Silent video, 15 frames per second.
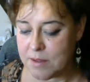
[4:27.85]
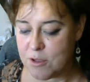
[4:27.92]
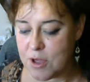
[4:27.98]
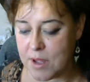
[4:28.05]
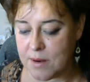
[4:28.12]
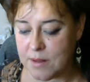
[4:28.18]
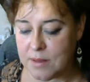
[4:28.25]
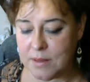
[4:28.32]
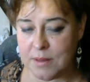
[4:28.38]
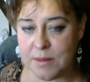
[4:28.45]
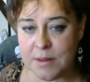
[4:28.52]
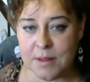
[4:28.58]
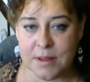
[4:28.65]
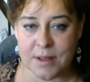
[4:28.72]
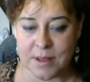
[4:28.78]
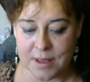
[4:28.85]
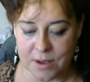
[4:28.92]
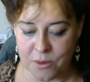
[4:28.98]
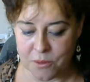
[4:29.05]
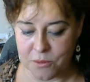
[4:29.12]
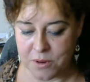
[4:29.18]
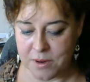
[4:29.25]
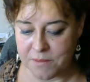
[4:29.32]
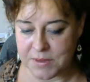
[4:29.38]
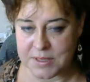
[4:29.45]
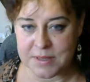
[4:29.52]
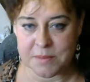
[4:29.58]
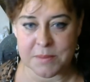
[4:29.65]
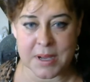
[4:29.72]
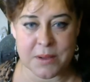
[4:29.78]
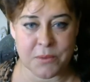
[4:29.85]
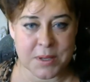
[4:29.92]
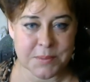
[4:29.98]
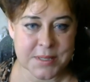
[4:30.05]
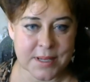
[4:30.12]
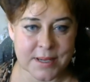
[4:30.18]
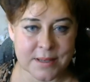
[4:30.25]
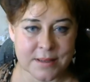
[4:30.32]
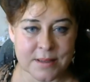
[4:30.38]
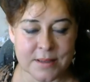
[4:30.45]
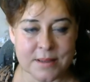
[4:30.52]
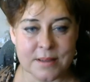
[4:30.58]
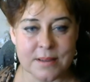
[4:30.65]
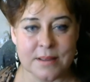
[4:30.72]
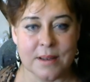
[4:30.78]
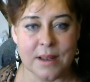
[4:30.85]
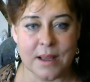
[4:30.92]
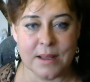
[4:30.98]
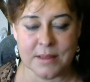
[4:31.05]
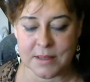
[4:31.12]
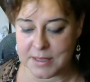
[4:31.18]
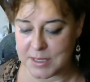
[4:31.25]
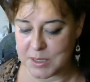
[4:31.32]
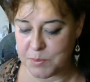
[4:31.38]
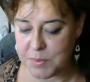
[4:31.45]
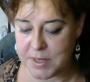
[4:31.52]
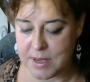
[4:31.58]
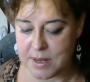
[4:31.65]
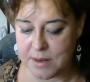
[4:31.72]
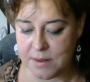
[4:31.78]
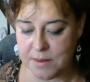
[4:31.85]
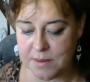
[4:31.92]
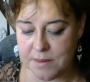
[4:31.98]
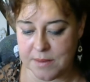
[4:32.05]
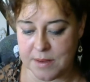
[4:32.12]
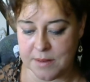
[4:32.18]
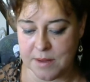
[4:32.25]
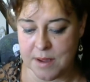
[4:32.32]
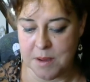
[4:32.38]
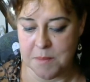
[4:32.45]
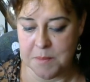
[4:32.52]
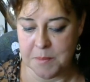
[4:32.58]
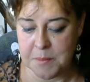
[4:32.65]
channel or visit my website, lana-piano.com.